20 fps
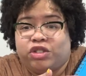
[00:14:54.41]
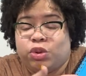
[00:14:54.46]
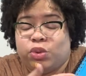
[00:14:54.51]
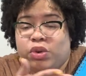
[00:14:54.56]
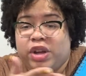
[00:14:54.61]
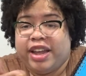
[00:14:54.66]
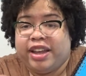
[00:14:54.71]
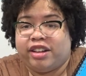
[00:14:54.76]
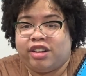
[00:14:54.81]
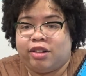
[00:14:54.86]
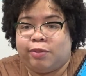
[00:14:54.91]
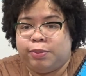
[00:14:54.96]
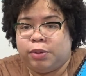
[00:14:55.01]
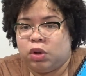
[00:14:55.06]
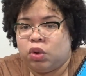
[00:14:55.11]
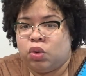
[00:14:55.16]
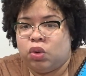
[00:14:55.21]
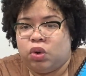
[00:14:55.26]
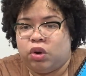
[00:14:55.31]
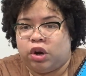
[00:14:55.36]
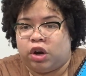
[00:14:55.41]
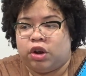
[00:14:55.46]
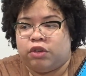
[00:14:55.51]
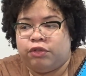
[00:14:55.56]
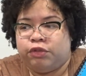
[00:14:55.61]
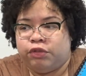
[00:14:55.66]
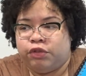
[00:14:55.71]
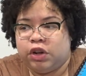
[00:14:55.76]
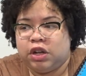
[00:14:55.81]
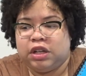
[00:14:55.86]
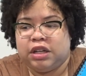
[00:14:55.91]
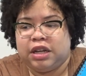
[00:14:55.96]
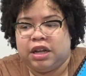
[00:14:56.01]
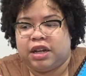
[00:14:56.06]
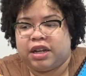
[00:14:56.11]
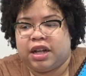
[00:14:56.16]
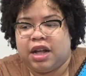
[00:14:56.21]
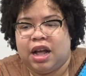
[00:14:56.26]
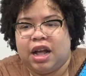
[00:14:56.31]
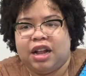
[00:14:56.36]
to explore fully
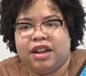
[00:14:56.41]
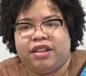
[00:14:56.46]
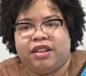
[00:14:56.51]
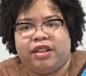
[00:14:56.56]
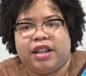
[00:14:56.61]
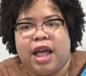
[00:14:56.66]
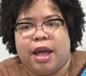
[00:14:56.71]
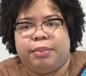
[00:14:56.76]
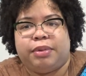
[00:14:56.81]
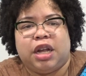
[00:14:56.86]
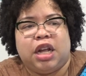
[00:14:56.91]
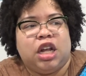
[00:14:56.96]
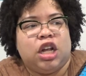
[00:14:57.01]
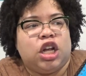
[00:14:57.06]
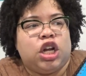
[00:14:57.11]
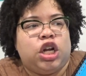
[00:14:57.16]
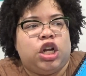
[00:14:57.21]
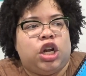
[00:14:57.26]
a concept.